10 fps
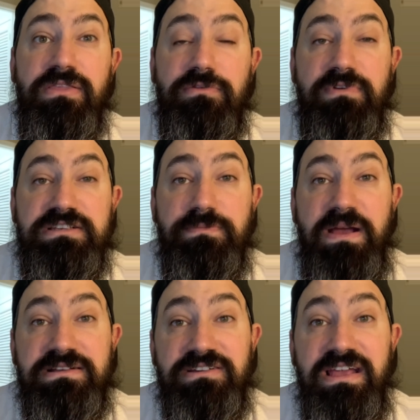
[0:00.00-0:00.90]
The
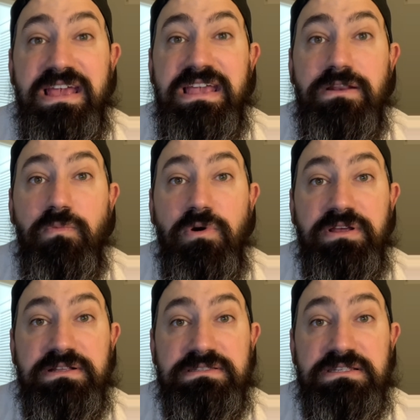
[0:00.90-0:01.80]
Razorbacks are 8-1
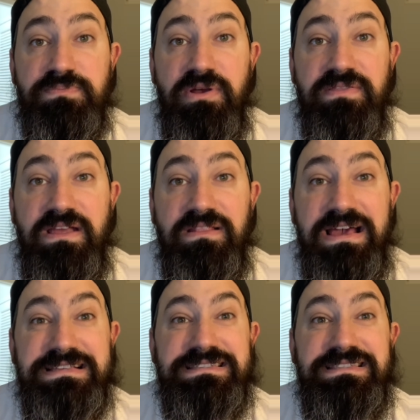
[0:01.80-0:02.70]
against the spread in their
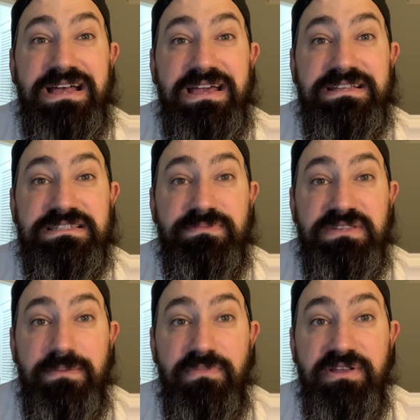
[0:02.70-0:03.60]
last nine September